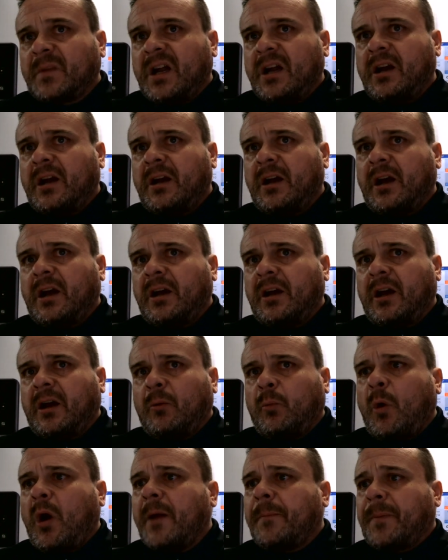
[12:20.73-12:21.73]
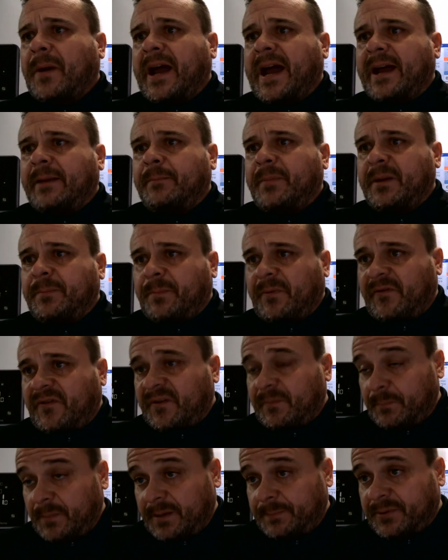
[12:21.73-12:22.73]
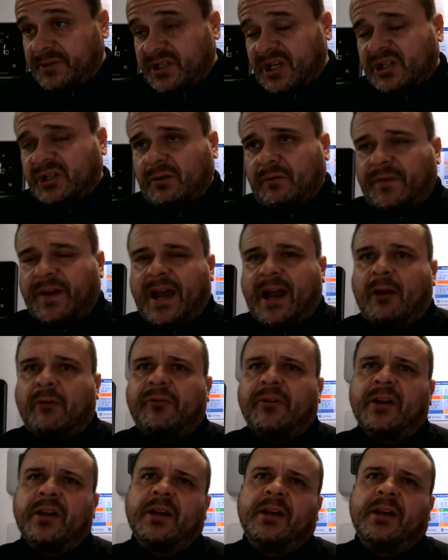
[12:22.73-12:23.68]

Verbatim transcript: a, a Y plan mid, mid position valve,